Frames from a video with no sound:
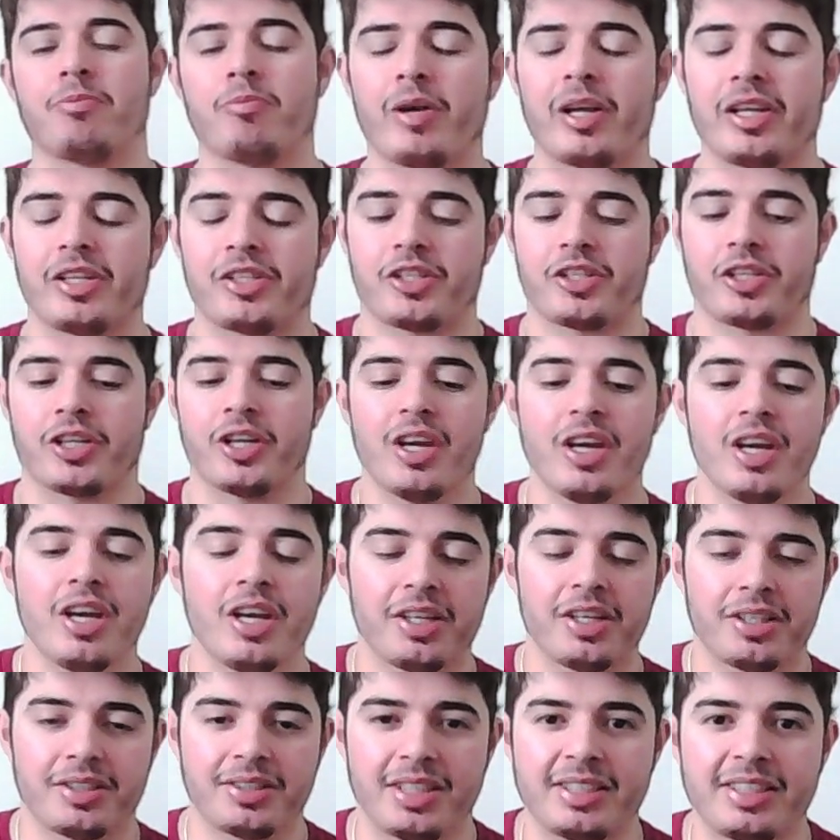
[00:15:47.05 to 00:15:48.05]
which
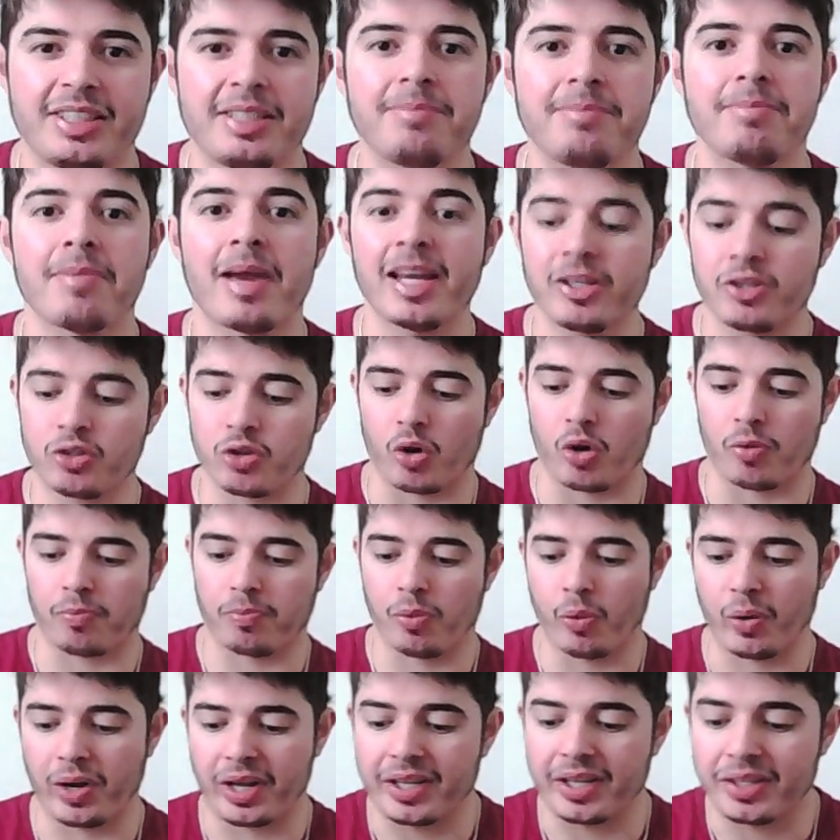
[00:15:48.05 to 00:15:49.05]
City may drop
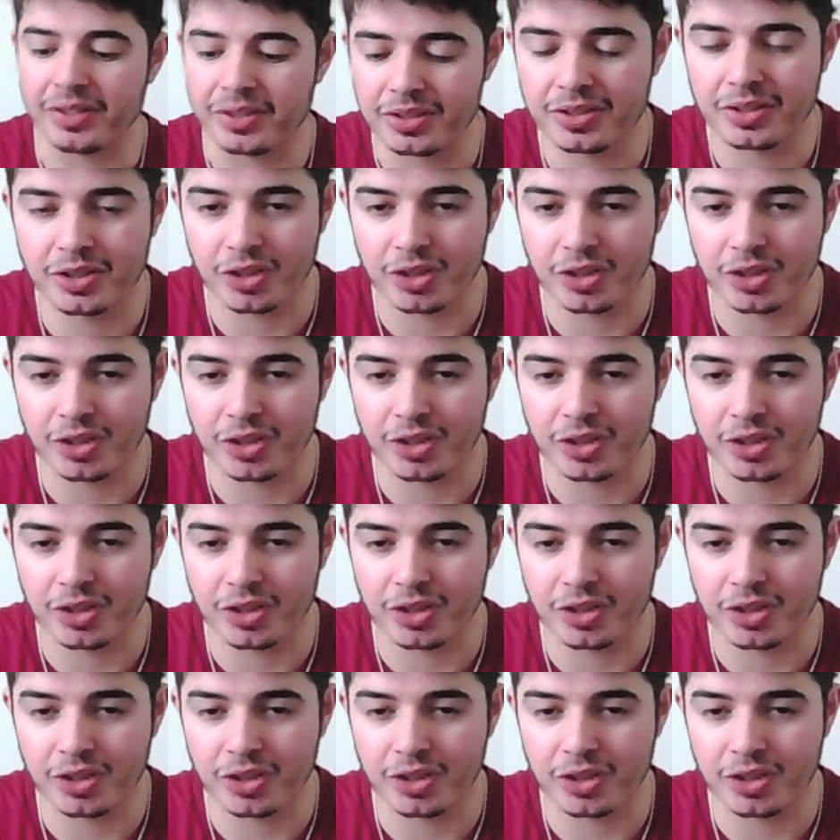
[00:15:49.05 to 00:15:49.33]
points.